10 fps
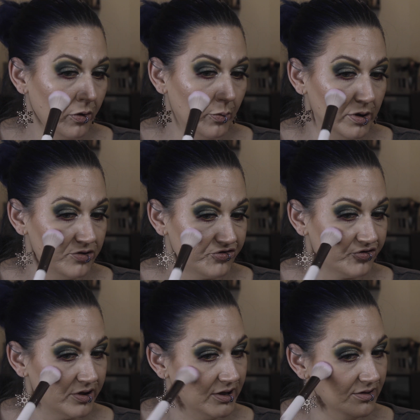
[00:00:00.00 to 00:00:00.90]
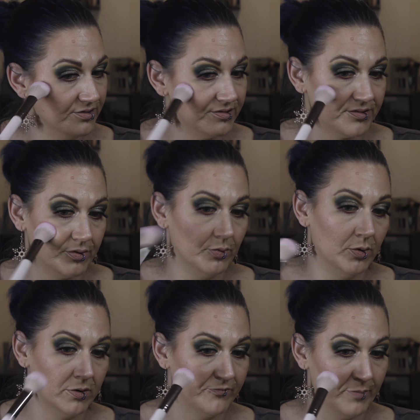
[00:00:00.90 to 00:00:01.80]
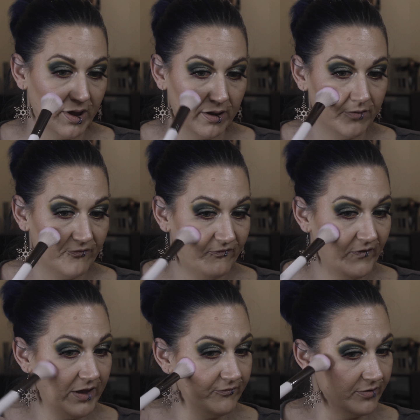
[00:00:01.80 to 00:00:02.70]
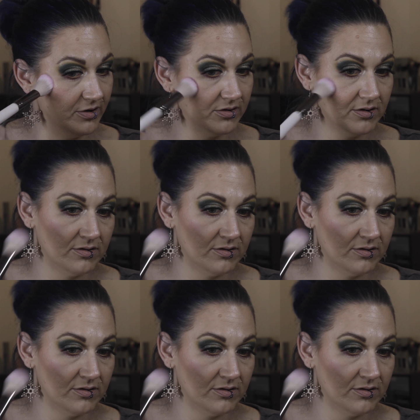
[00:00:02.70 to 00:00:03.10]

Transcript: which is one of my favorite